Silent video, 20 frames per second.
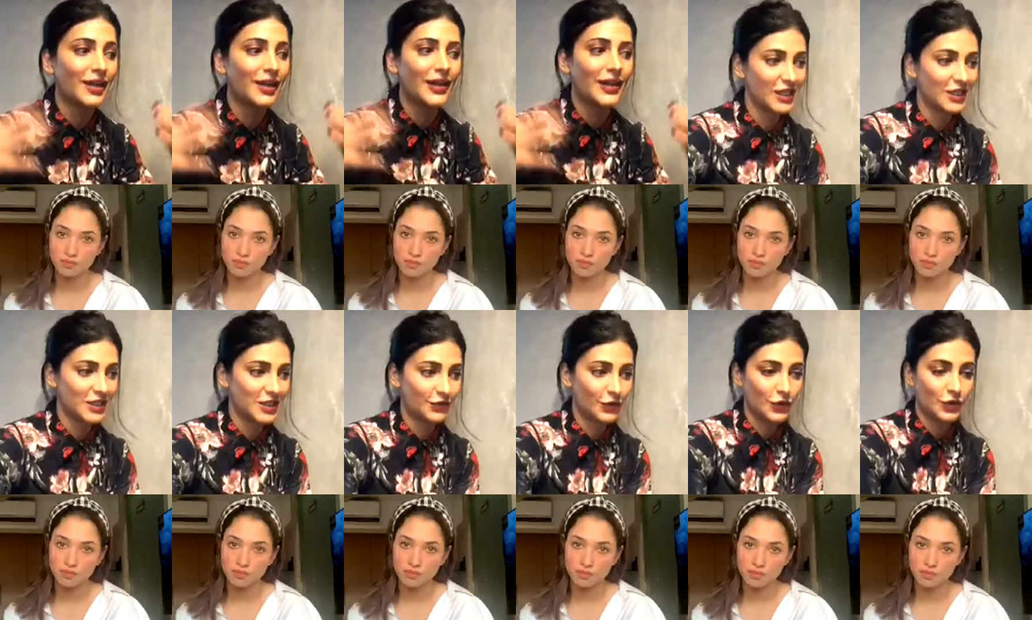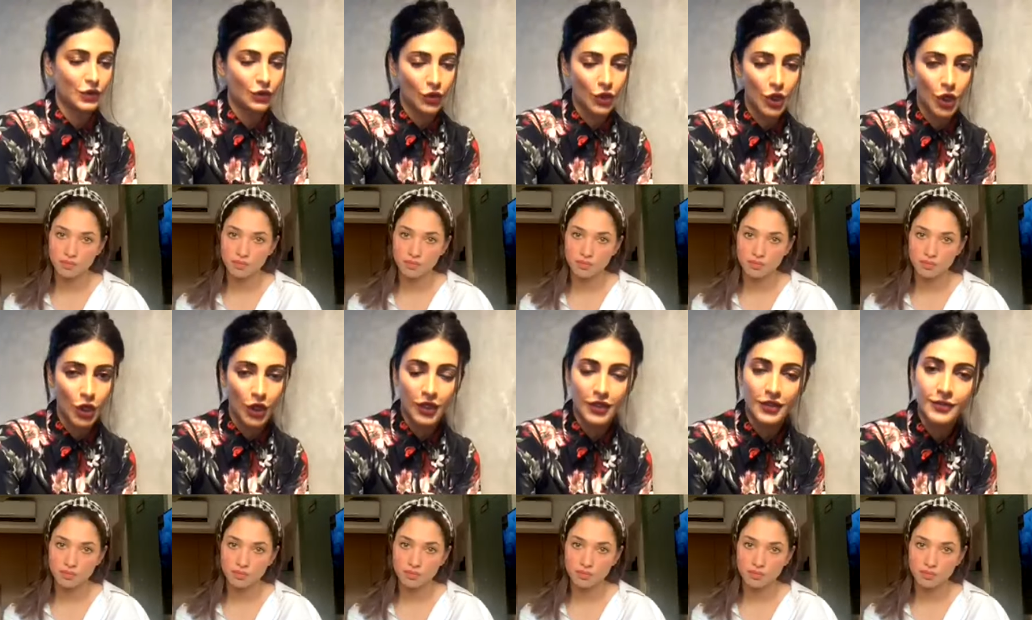
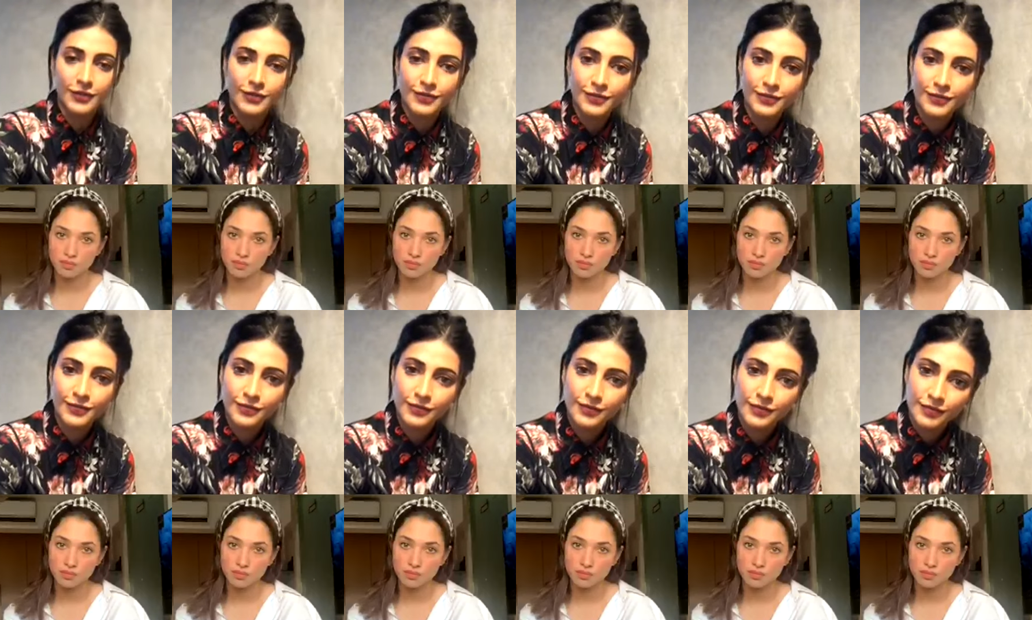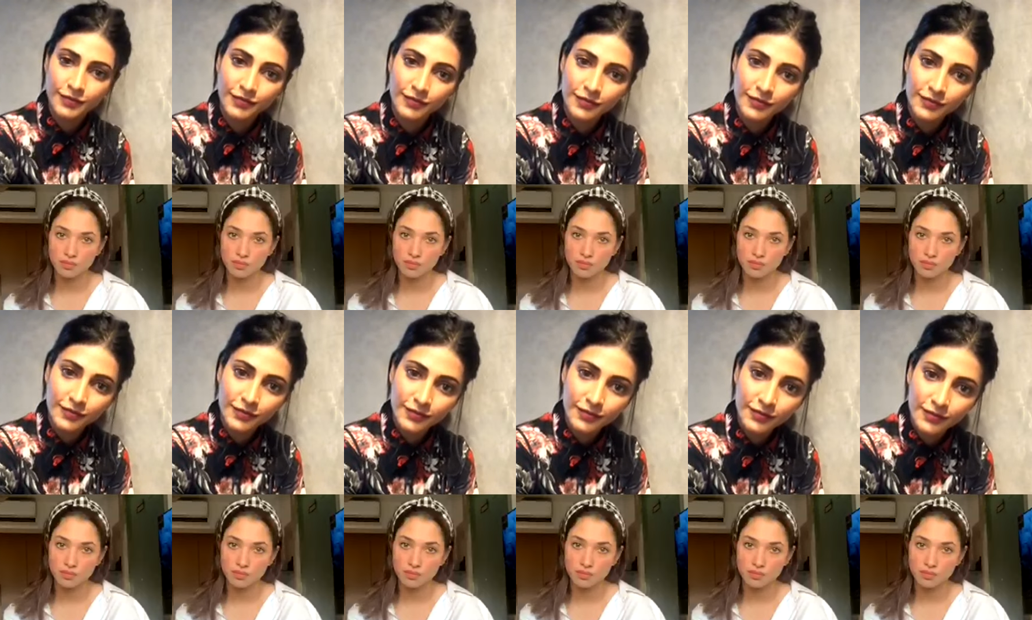
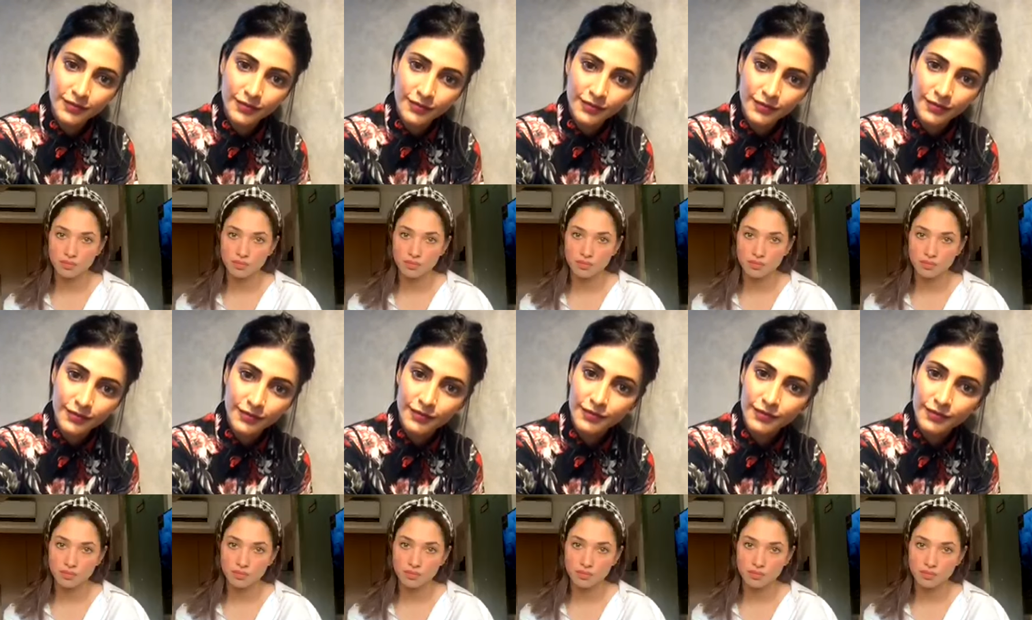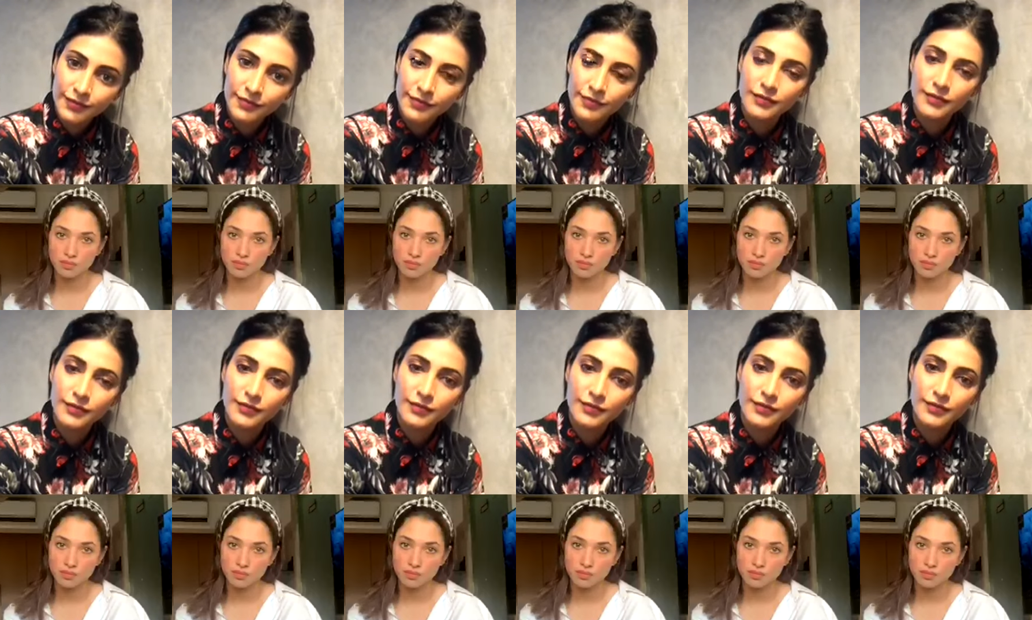
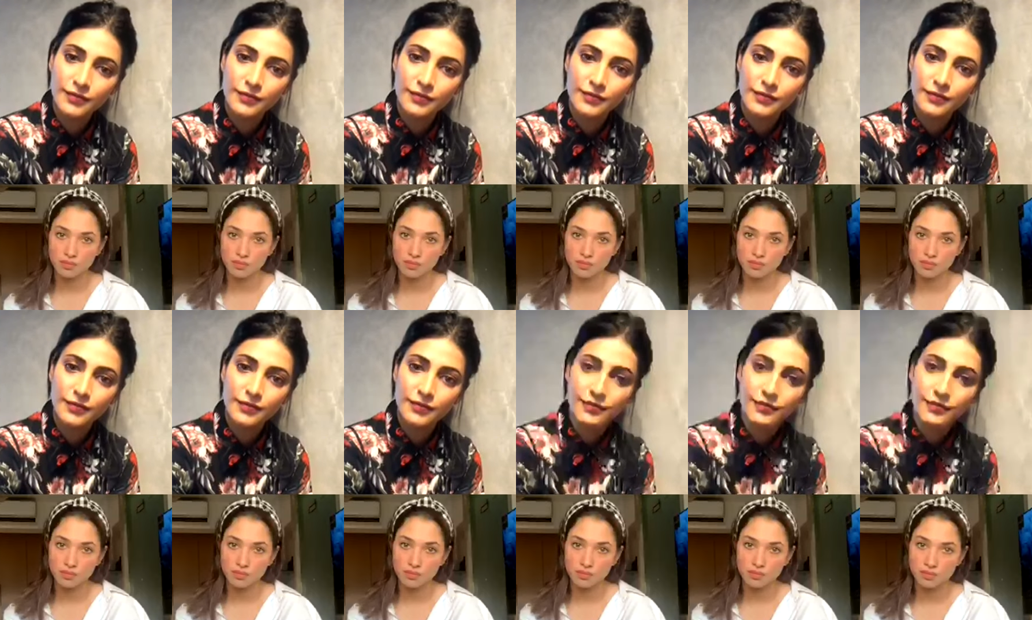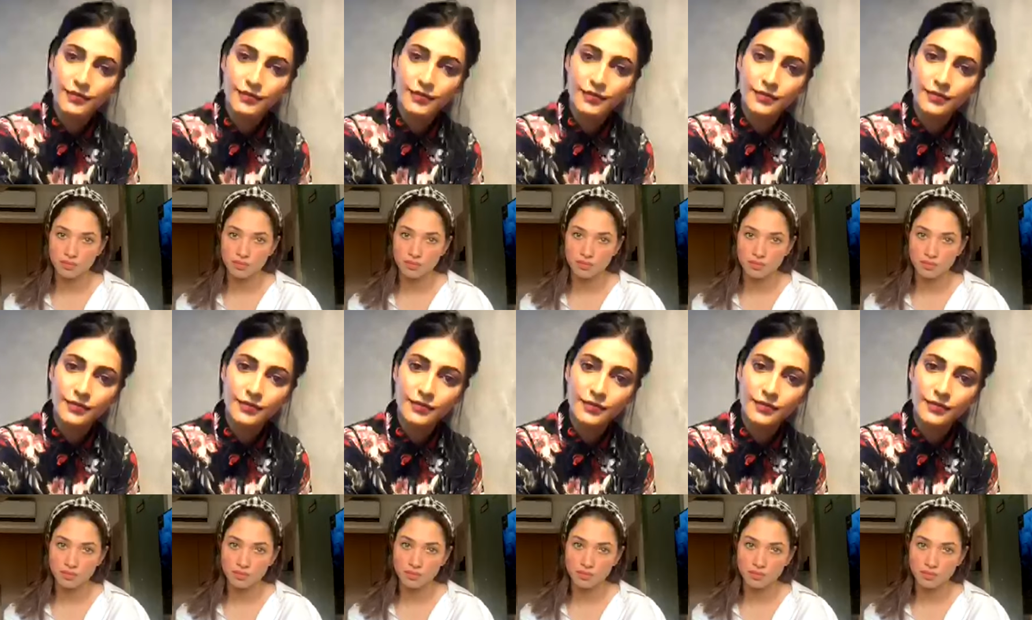(no one is talking)